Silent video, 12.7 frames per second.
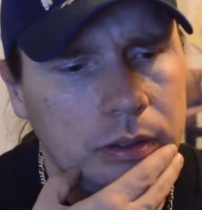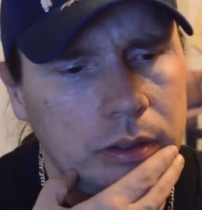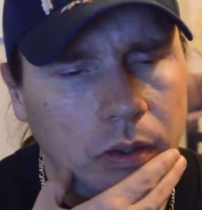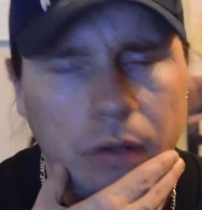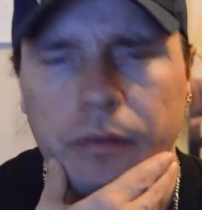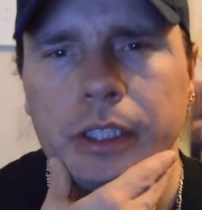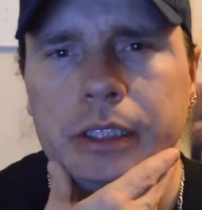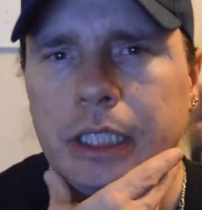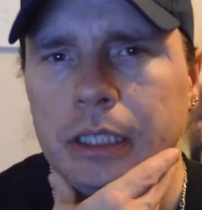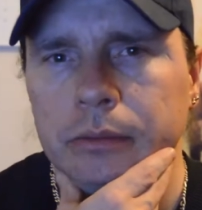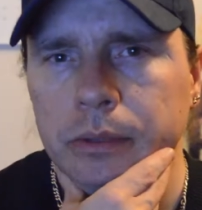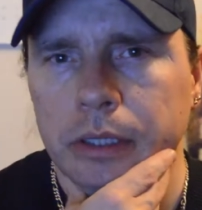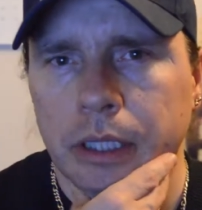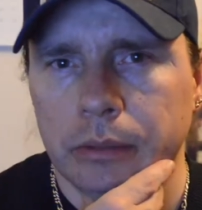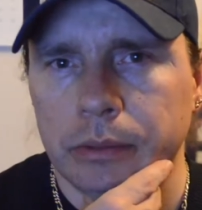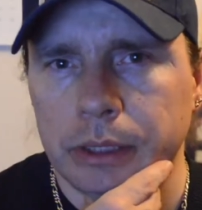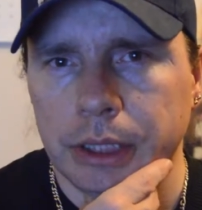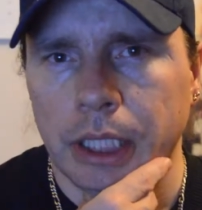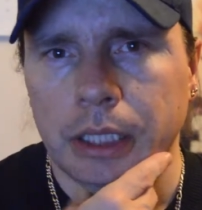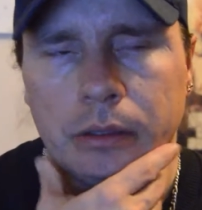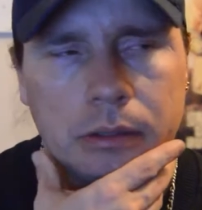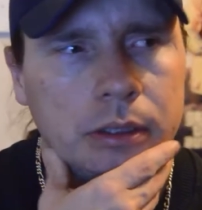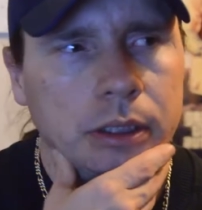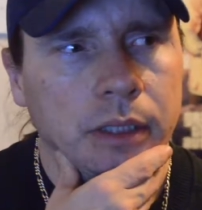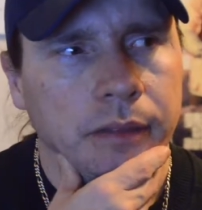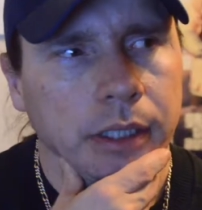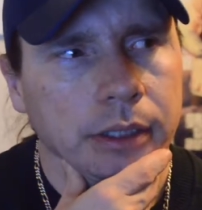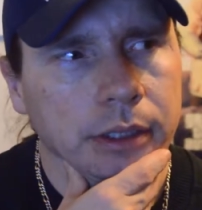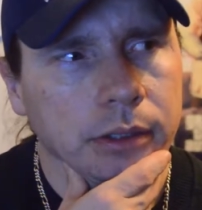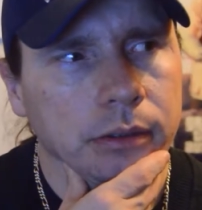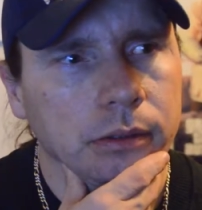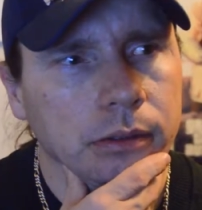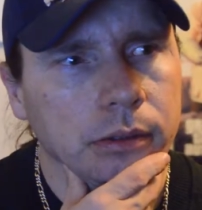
Hopefully it's getting recycled and stuff like that too.